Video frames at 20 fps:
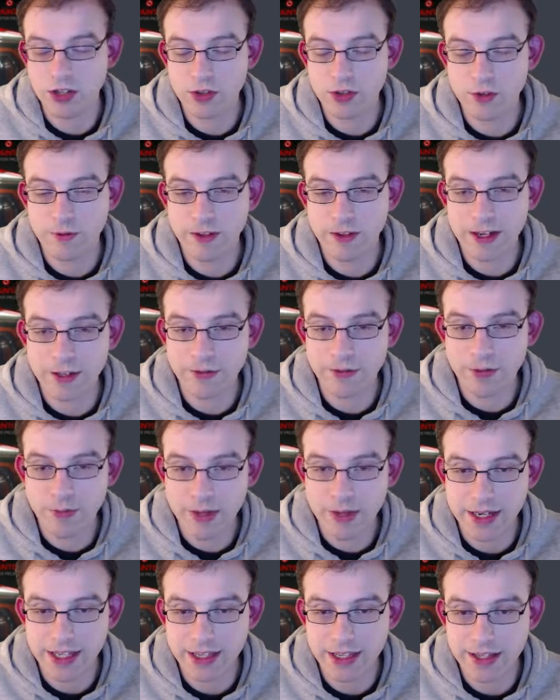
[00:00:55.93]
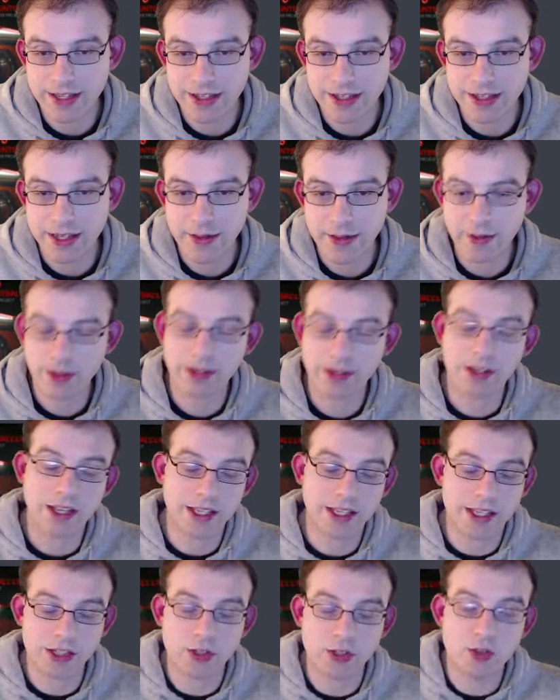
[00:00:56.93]
value for money kind of thing, like
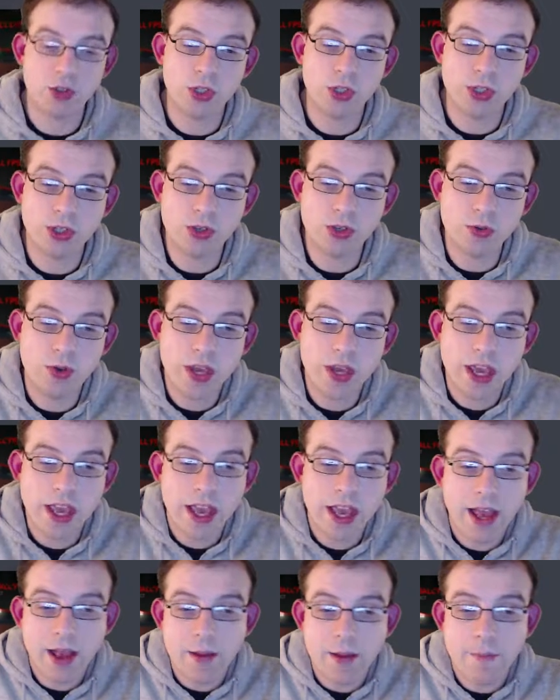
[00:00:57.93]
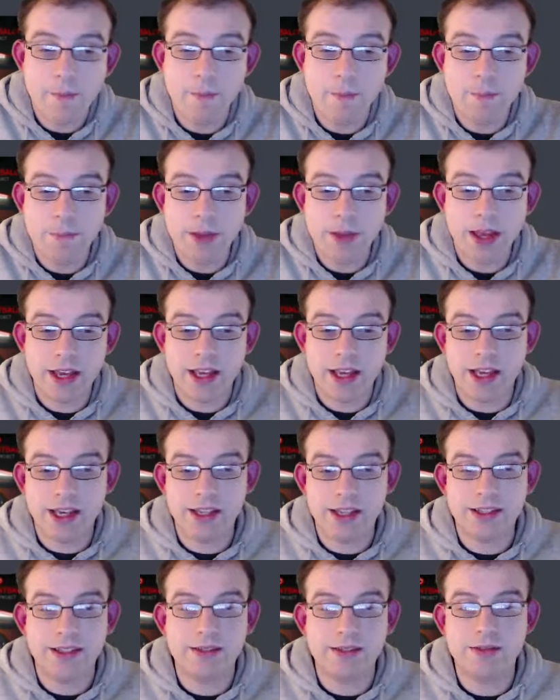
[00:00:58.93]
I usually do.
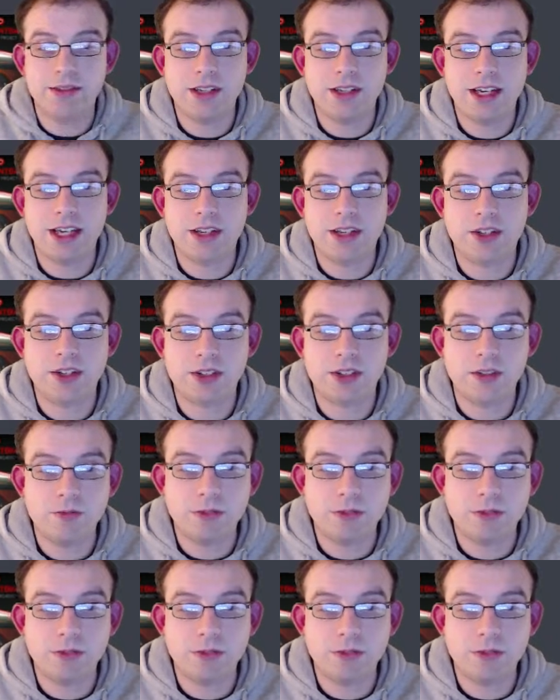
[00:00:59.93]
I could